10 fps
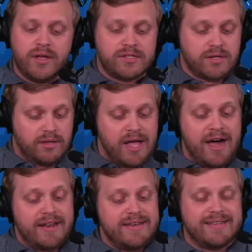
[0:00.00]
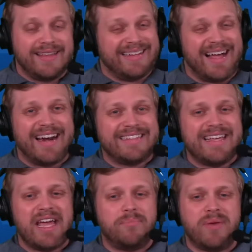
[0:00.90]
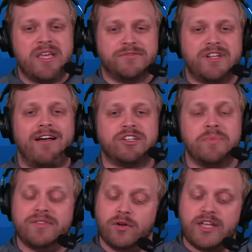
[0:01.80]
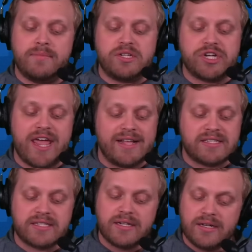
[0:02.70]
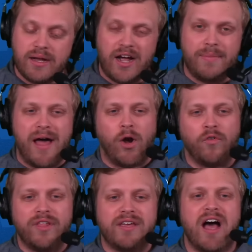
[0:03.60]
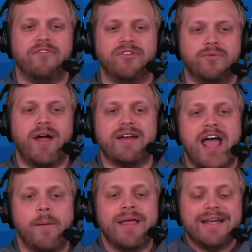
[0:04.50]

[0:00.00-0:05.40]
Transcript: It's a lot of a lot of D N Ps for Tyler Smith. They'll give him a chance. I'm not overly confident right now.